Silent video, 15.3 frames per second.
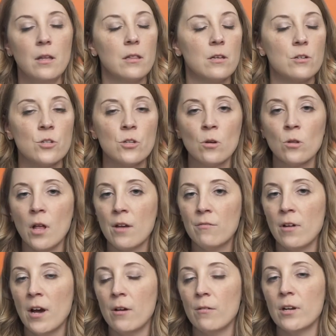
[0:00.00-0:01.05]
There's no live
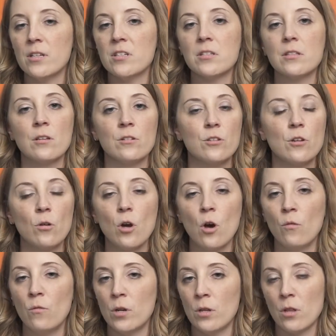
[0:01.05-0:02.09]
virus, there's no
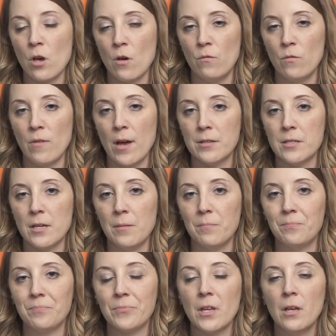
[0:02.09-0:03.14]
COVID in the COVID
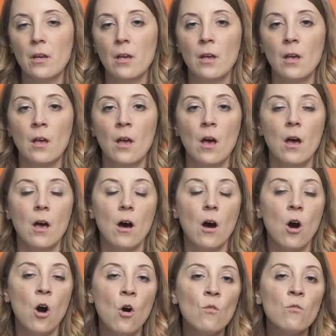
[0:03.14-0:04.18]
vaccine.
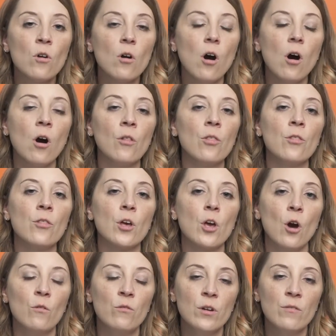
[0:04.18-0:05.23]
Overall, the
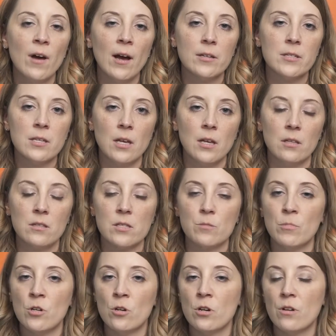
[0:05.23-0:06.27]
COVID vaccines,
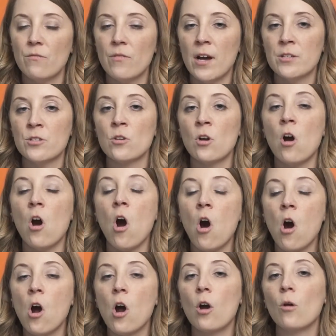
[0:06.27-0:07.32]
Moderna and Pfizer,
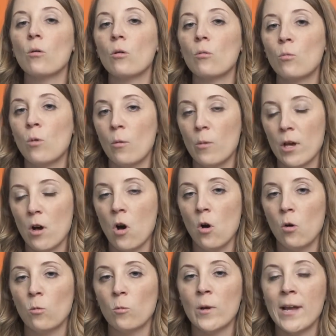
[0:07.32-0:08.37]
are what we
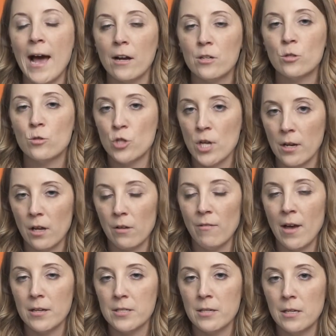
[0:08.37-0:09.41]
call reactogenic
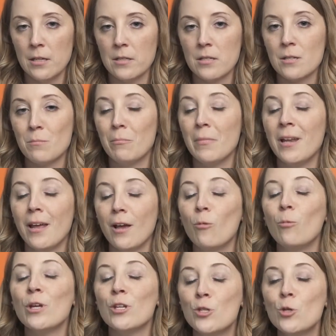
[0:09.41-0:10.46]
vaccines, meaning
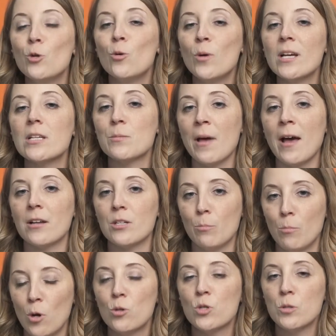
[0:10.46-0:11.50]
we do expect
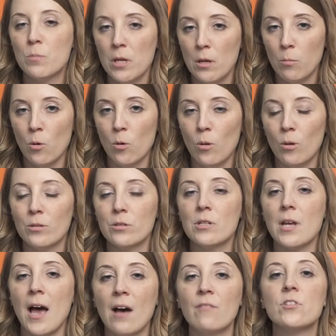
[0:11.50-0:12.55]
most people
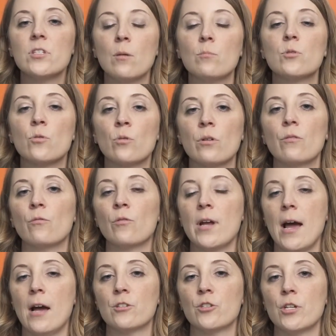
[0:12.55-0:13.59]
to have some sort of
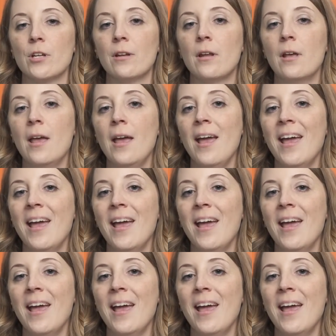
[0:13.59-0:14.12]
reaction.